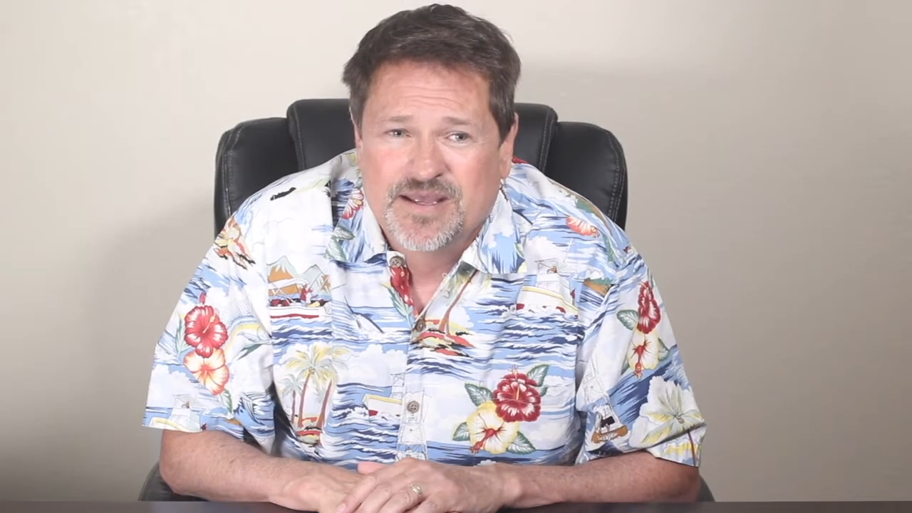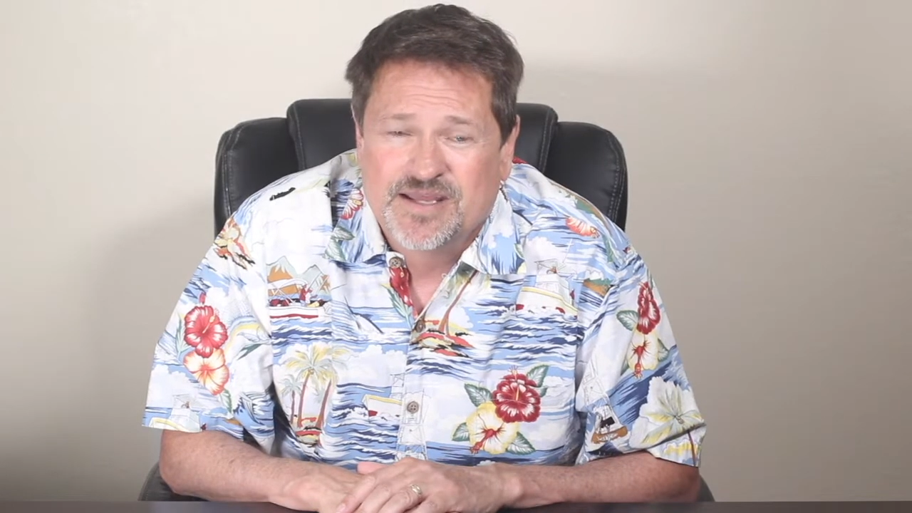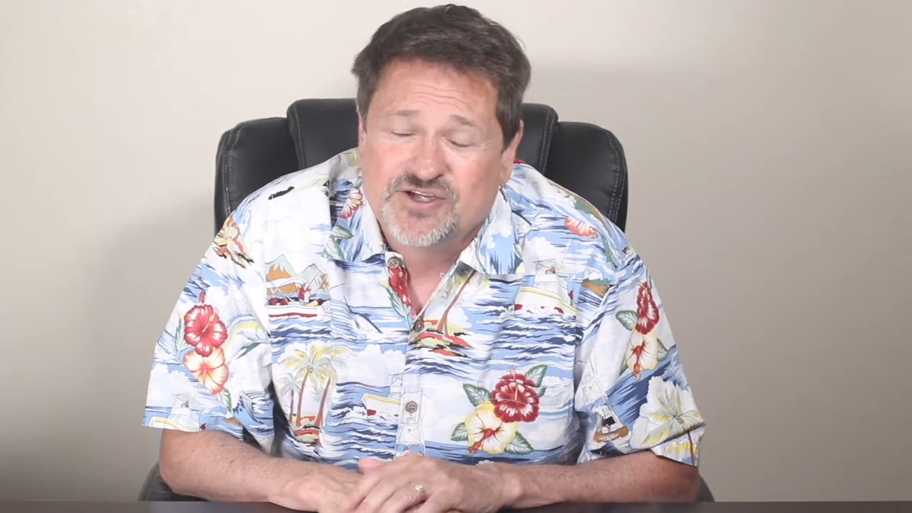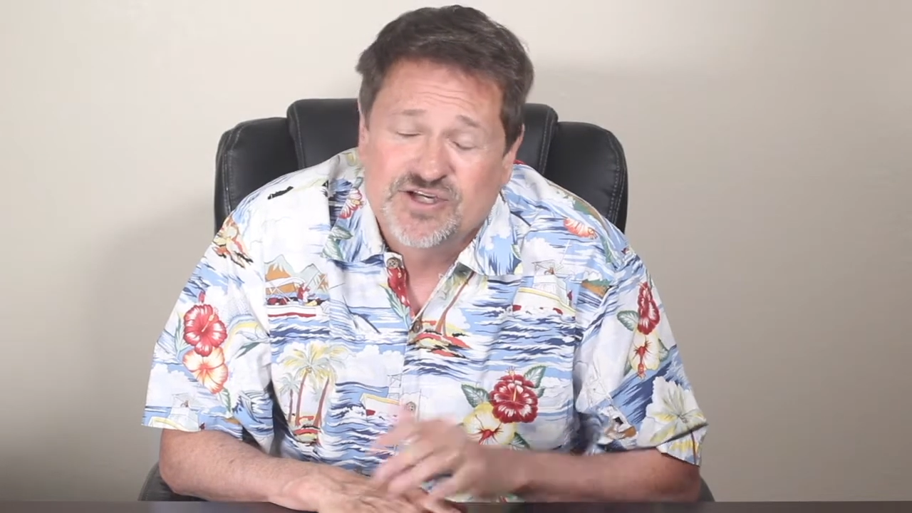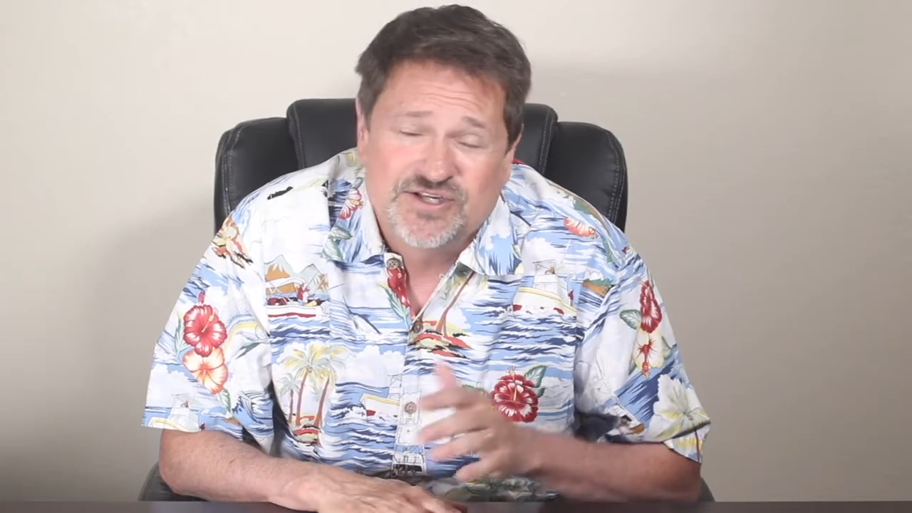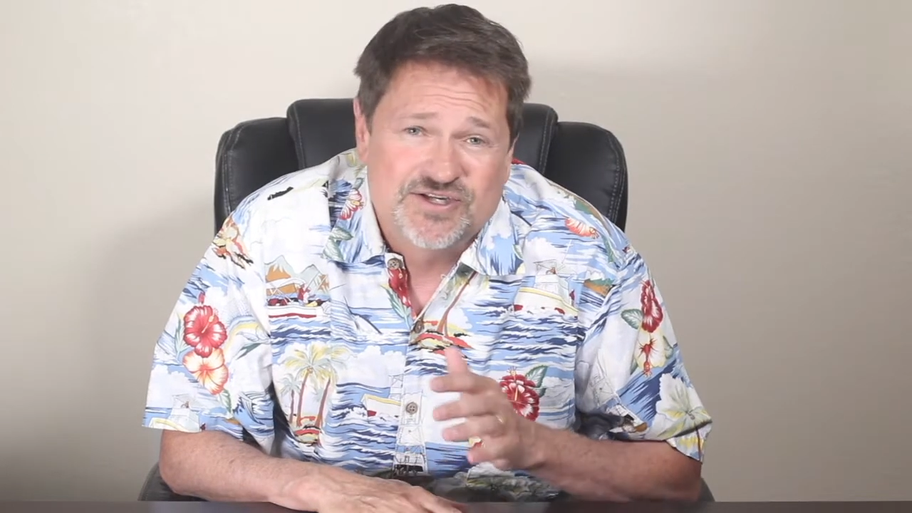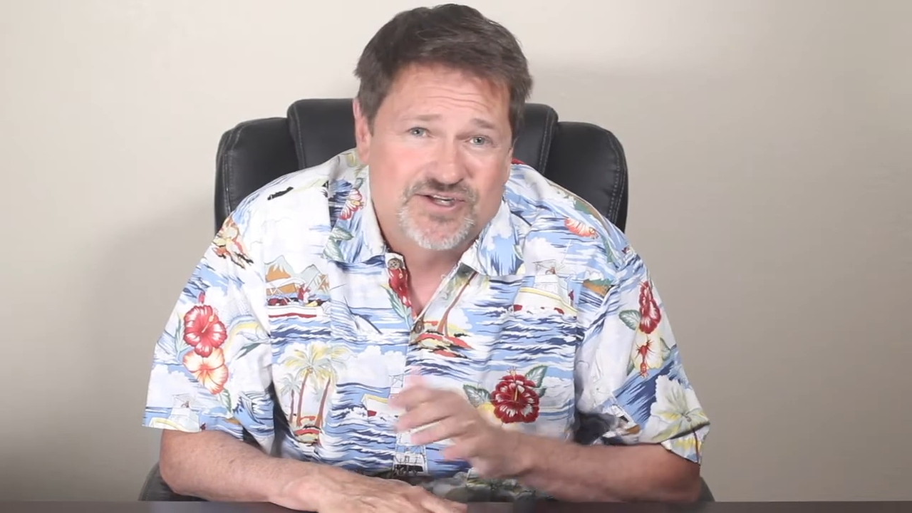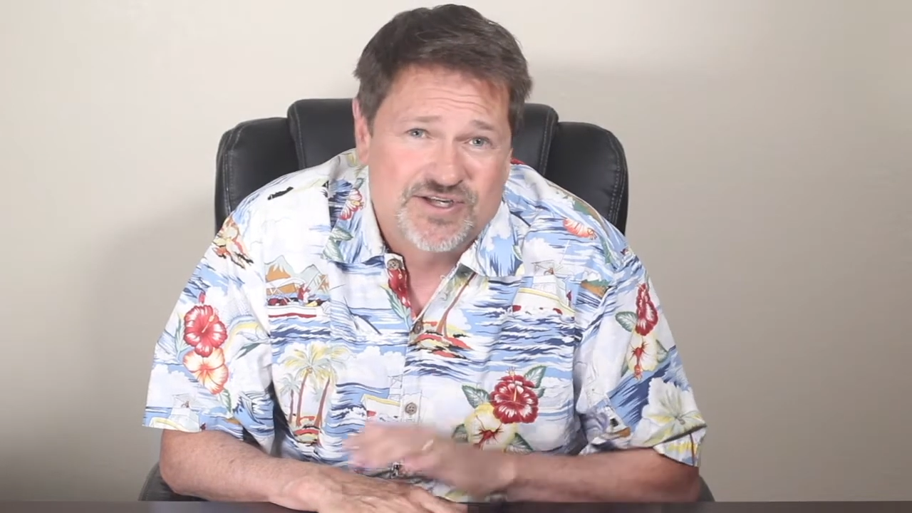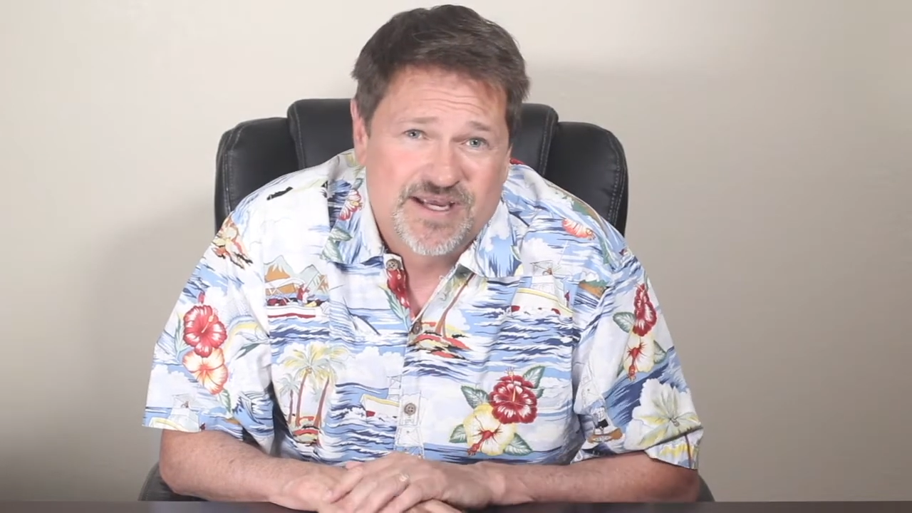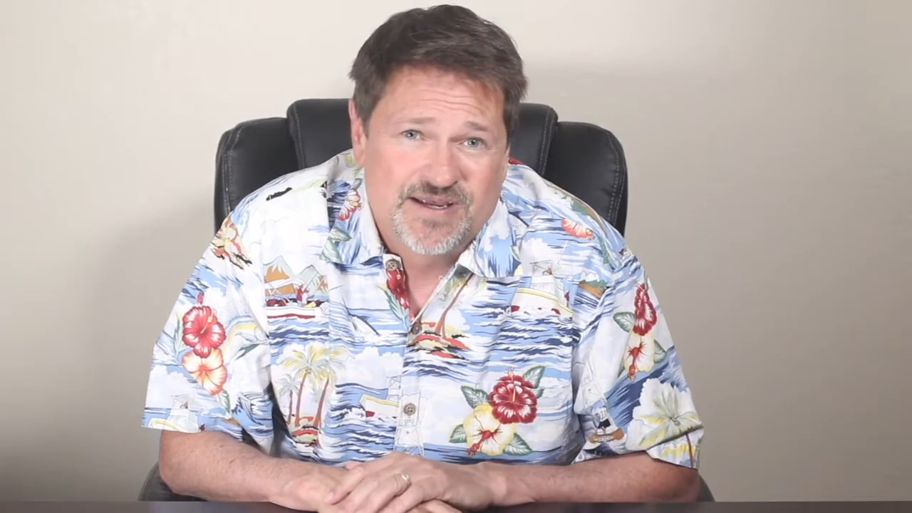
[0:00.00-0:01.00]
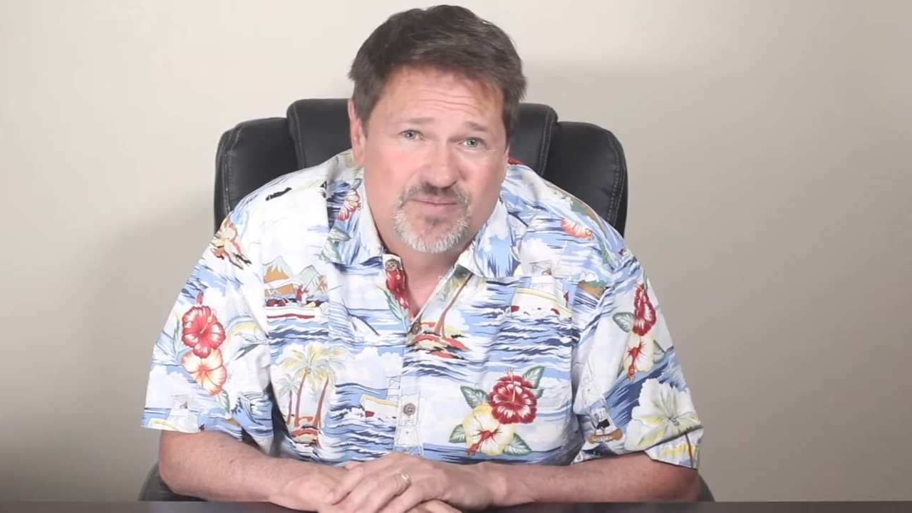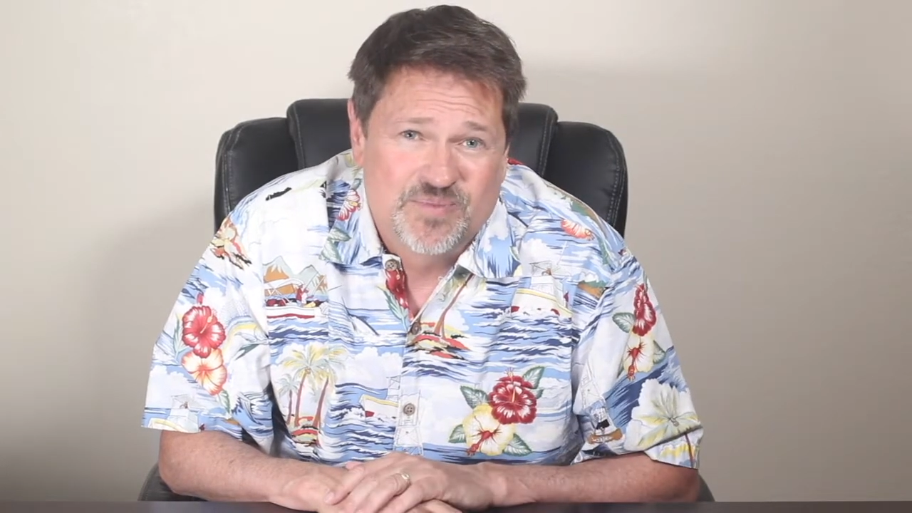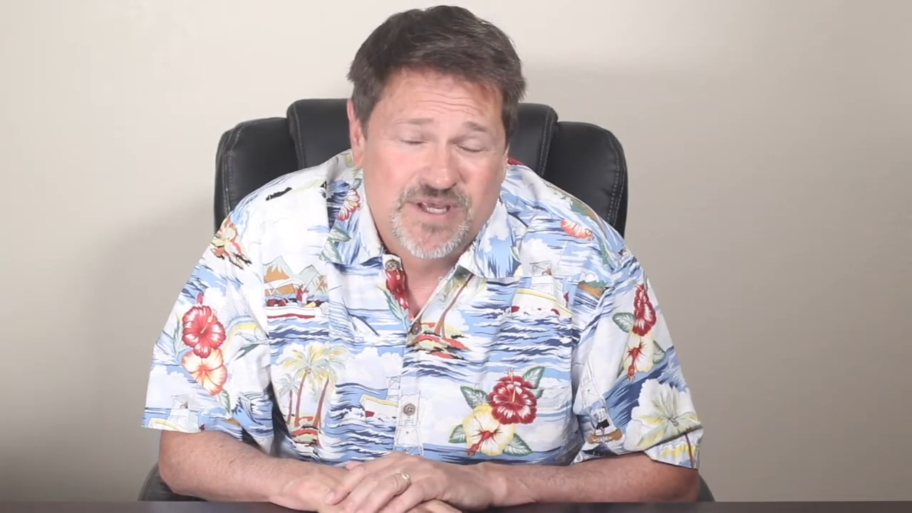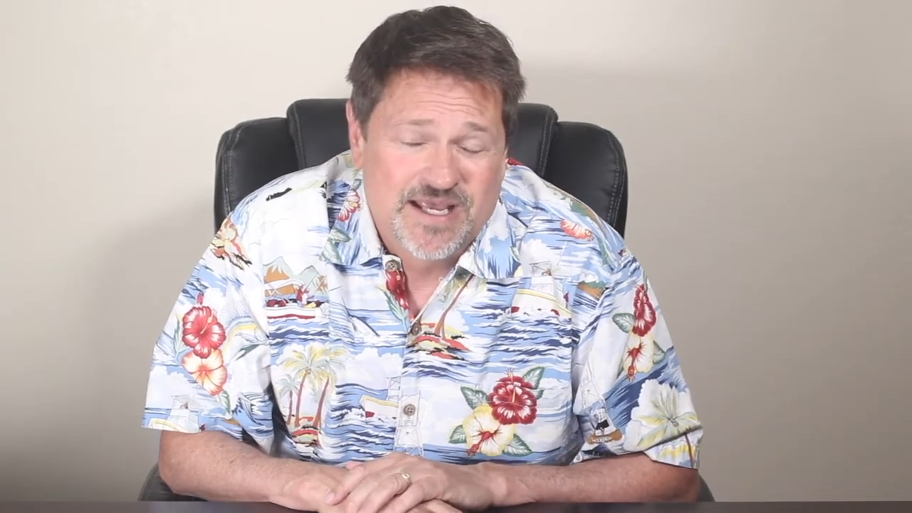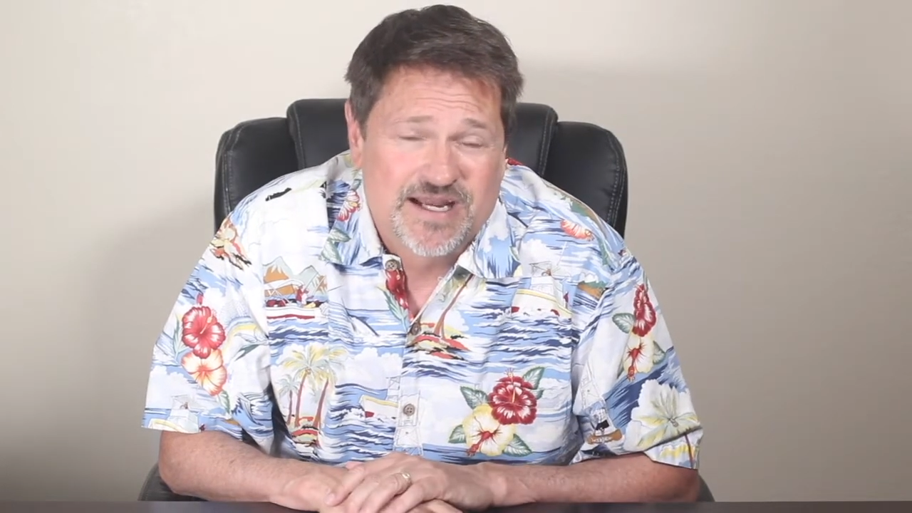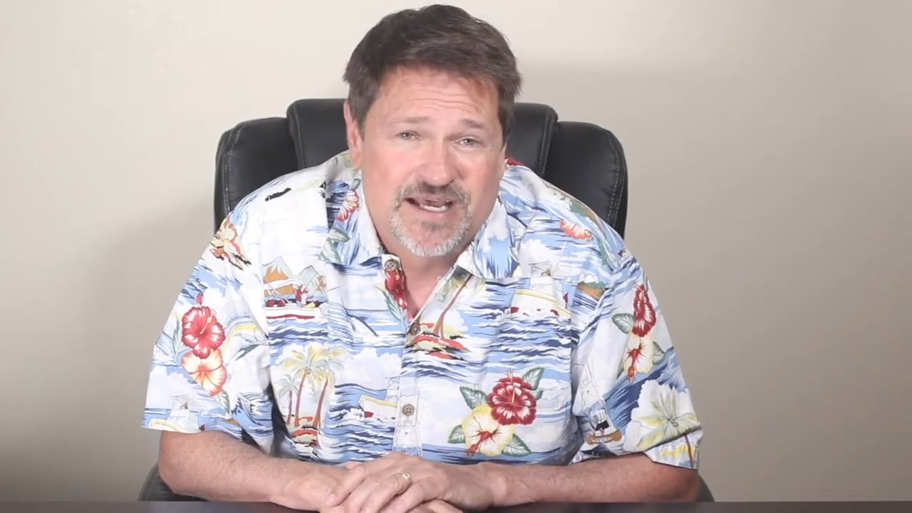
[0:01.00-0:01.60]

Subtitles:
And Jesus began